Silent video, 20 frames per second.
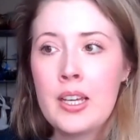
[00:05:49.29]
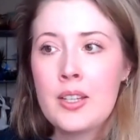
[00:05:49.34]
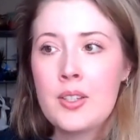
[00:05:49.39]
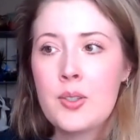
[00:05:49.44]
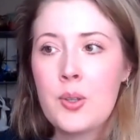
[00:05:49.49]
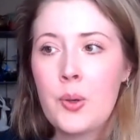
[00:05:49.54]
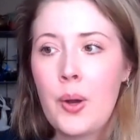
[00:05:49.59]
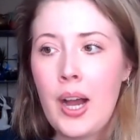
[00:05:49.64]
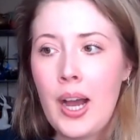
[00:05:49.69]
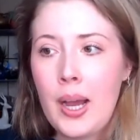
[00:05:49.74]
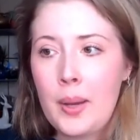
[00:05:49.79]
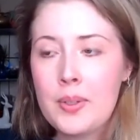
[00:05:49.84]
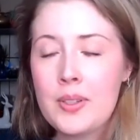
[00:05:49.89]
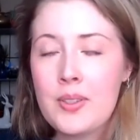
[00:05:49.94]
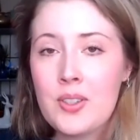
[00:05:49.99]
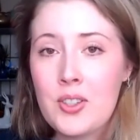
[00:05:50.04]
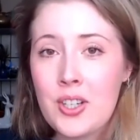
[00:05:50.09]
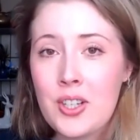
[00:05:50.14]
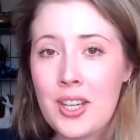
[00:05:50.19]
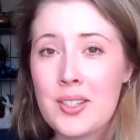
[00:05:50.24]
So I would
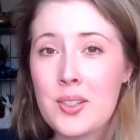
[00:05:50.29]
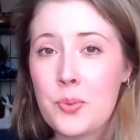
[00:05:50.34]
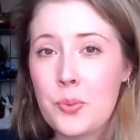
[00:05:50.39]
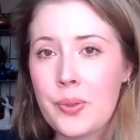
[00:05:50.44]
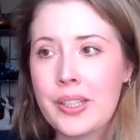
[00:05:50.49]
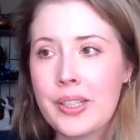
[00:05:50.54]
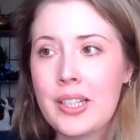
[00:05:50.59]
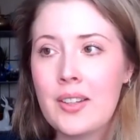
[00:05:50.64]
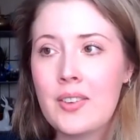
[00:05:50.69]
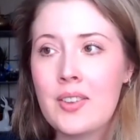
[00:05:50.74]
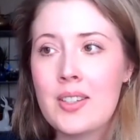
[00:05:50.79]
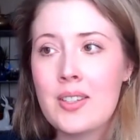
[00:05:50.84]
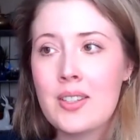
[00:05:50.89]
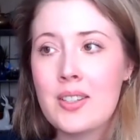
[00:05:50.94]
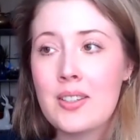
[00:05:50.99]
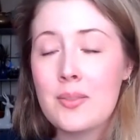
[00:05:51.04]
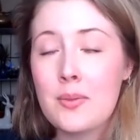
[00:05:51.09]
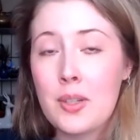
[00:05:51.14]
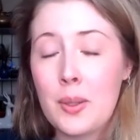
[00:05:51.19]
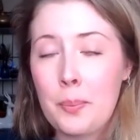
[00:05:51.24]
suggest really
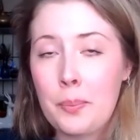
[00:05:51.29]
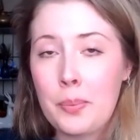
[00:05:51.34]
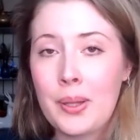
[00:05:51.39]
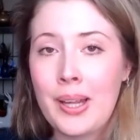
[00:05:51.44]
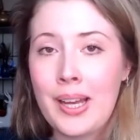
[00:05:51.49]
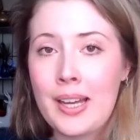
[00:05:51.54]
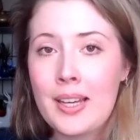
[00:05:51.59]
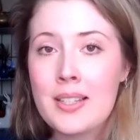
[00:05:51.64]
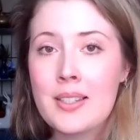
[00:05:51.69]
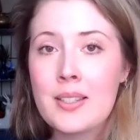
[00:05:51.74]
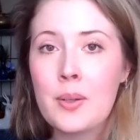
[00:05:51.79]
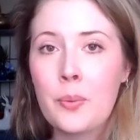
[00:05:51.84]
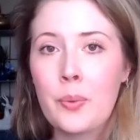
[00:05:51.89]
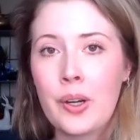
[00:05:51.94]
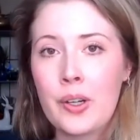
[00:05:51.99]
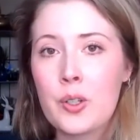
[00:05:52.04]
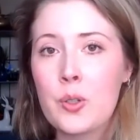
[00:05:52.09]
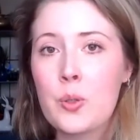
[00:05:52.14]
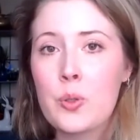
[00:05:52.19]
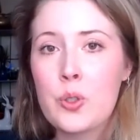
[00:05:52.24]
the place
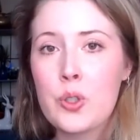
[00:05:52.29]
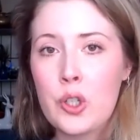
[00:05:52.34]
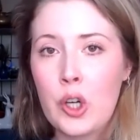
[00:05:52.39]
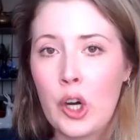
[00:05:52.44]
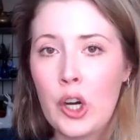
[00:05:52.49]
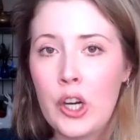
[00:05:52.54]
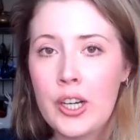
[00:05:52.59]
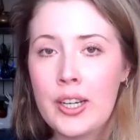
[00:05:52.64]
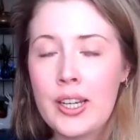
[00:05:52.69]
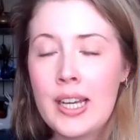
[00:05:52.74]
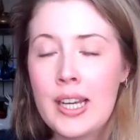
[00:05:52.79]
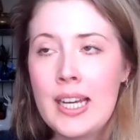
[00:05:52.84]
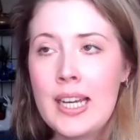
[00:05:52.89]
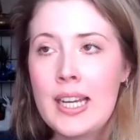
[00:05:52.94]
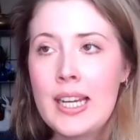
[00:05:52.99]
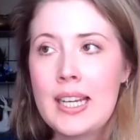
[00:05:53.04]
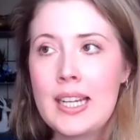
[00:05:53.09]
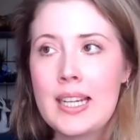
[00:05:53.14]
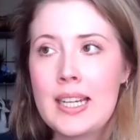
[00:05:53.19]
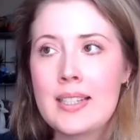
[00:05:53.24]
where you start.
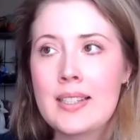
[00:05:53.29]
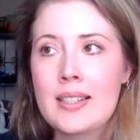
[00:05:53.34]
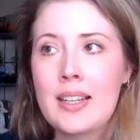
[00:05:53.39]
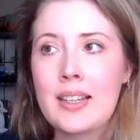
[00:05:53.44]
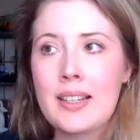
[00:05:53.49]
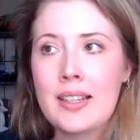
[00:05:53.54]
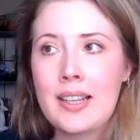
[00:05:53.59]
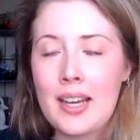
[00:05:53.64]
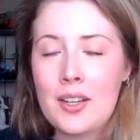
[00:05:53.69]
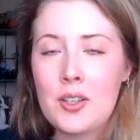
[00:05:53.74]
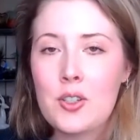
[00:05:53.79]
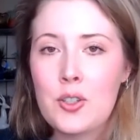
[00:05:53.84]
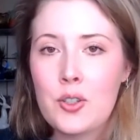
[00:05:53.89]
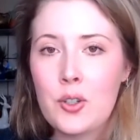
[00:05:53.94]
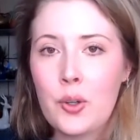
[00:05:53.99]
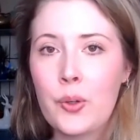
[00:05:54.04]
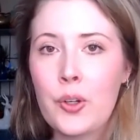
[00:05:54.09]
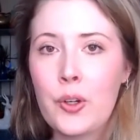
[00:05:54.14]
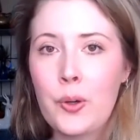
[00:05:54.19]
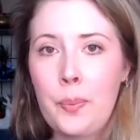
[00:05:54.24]
It is get to
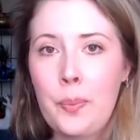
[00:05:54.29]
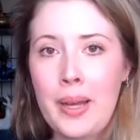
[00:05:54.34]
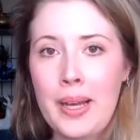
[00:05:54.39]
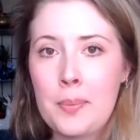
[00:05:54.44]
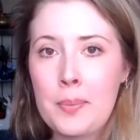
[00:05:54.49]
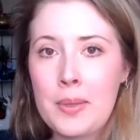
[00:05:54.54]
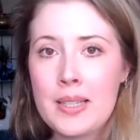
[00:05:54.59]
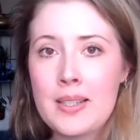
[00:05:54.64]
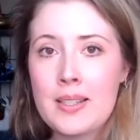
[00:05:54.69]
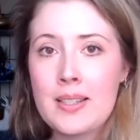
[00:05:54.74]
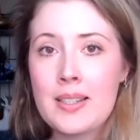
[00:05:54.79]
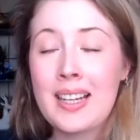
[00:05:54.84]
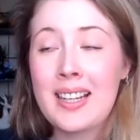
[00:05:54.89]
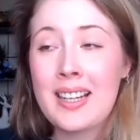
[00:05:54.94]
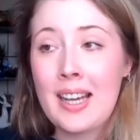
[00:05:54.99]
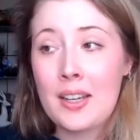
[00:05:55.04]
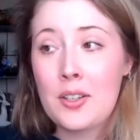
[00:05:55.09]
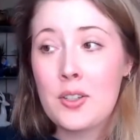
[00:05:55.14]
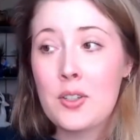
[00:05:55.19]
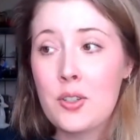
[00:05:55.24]
know your pigments,
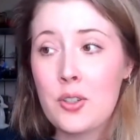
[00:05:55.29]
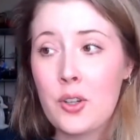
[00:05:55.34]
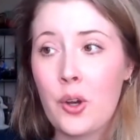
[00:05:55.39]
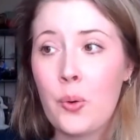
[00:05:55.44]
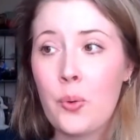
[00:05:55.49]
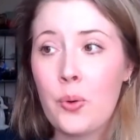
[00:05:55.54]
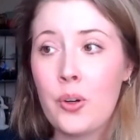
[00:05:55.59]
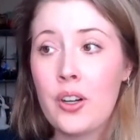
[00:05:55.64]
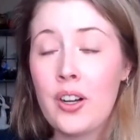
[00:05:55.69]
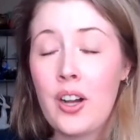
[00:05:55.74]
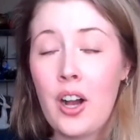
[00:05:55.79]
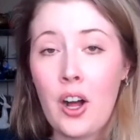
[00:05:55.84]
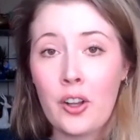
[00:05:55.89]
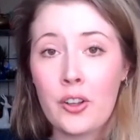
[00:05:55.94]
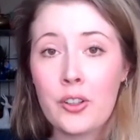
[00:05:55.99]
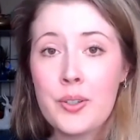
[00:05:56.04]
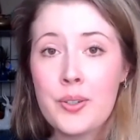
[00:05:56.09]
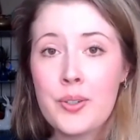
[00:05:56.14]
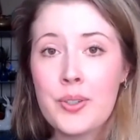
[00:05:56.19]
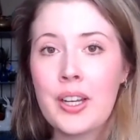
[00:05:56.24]
get to know
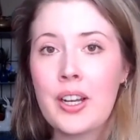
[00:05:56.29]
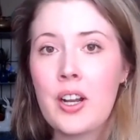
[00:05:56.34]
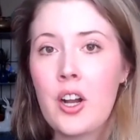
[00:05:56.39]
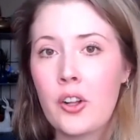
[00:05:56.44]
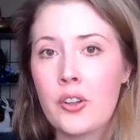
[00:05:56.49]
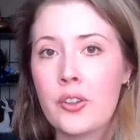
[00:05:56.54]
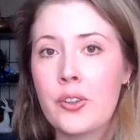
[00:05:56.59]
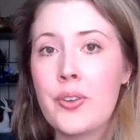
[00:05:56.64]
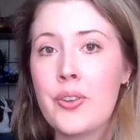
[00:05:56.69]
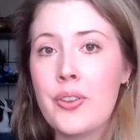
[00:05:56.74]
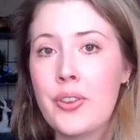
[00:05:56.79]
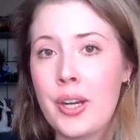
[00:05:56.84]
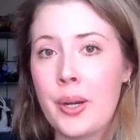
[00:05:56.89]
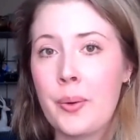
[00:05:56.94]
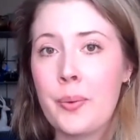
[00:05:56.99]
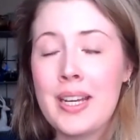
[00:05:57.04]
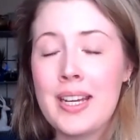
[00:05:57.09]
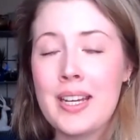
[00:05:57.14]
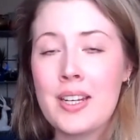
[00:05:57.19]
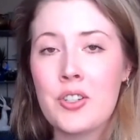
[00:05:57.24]
colors and color
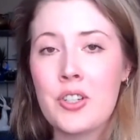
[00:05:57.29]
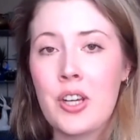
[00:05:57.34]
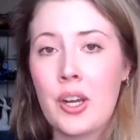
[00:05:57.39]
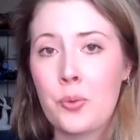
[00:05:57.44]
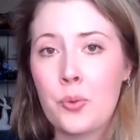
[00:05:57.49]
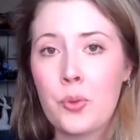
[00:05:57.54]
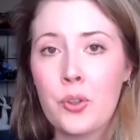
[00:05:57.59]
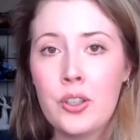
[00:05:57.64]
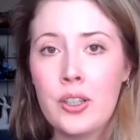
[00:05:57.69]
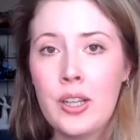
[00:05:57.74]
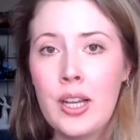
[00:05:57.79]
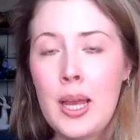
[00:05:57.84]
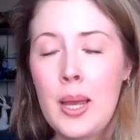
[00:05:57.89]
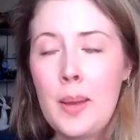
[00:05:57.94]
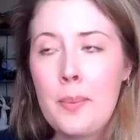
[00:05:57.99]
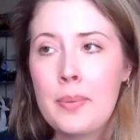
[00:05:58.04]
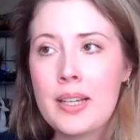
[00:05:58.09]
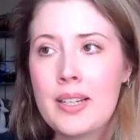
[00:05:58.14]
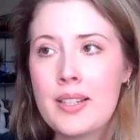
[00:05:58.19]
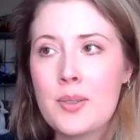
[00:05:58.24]
theory in general,
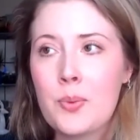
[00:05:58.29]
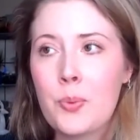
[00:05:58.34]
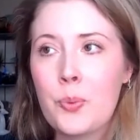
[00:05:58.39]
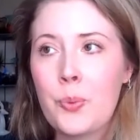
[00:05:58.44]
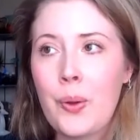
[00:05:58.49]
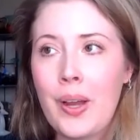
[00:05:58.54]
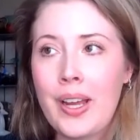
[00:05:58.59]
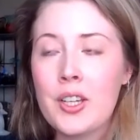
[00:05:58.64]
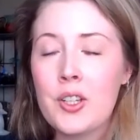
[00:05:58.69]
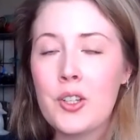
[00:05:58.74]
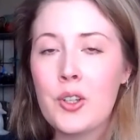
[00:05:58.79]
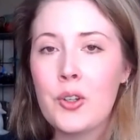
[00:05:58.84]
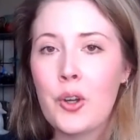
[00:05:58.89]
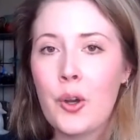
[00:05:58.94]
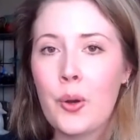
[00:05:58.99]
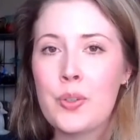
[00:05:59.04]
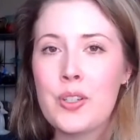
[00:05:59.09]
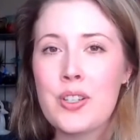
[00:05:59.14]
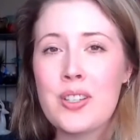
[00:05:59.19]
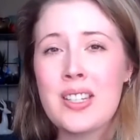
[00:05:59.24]
because when you
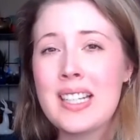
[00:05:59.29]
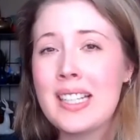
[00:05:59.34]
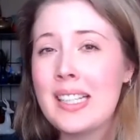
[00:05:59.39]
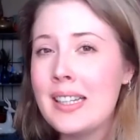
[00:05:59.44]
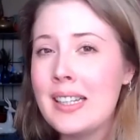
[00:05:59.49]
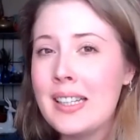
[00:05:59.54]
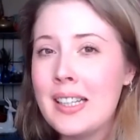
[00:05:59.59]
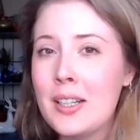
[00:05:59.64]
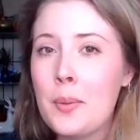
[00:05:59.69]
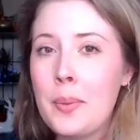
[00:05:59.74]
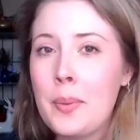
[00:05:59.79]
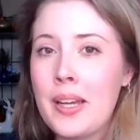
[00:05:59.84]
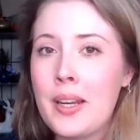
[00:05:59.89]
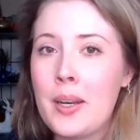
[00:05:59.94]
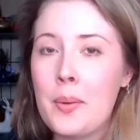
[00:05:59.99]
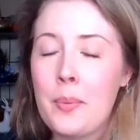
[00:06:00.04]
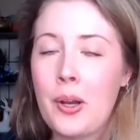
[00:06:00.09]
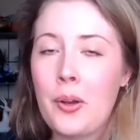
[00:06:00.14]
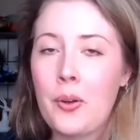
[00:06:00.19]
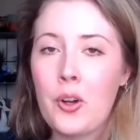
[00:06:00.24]
know just a little
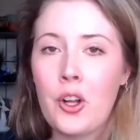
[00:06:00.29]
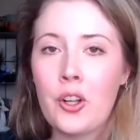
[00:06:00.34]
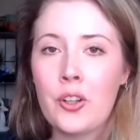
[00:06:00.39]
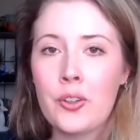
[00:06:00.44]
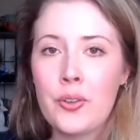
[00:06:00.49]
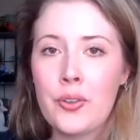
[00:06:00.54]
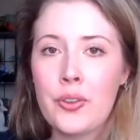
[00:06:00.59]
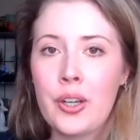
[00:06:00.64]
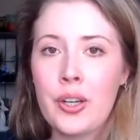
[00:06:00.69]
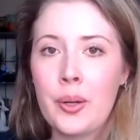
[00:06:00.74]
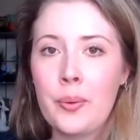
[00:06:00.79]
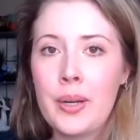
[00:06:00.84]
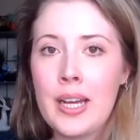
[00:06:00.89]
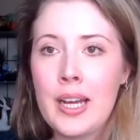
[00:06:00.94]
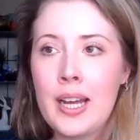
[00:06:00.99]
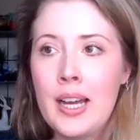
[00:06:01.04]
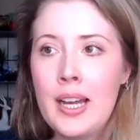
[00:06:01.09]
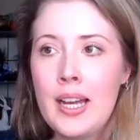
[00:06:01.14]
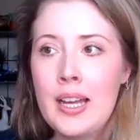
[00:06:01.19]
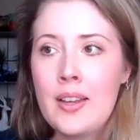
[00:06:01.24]
bit about color
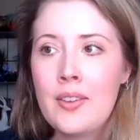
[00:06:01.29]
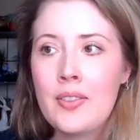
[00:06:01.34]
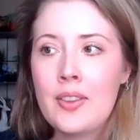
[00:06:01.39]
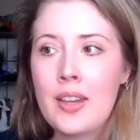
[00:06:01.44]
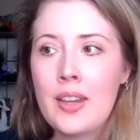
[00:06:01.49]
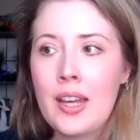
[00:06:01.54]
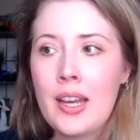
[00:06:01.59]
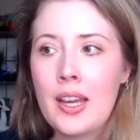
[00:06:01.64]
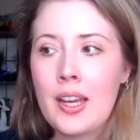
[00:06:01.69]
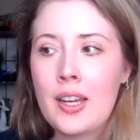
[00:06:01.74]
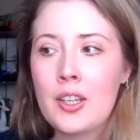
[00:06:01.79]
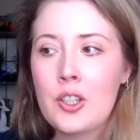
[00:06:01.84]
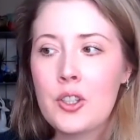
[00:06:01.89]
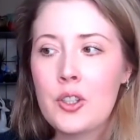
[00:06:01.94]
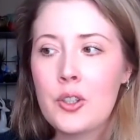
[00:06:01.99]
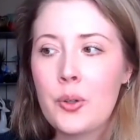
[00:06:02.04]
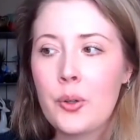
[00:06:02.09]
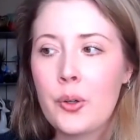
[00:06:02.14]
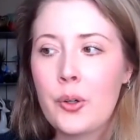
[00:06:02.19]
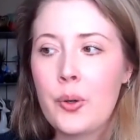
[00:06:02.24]
theory, then
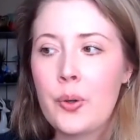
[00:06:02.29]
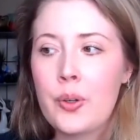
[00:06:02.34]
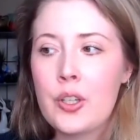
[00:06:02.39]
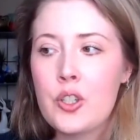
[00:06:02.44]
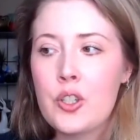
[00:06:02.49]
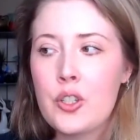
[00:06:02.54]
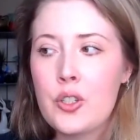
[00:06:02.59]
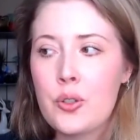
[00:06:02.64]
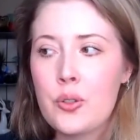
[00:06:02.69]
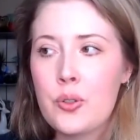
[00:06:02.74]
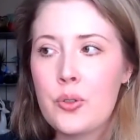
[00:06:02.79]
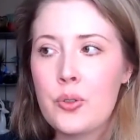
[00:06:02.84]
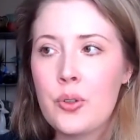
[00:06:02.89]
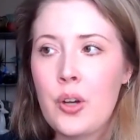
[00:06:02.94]
you're going to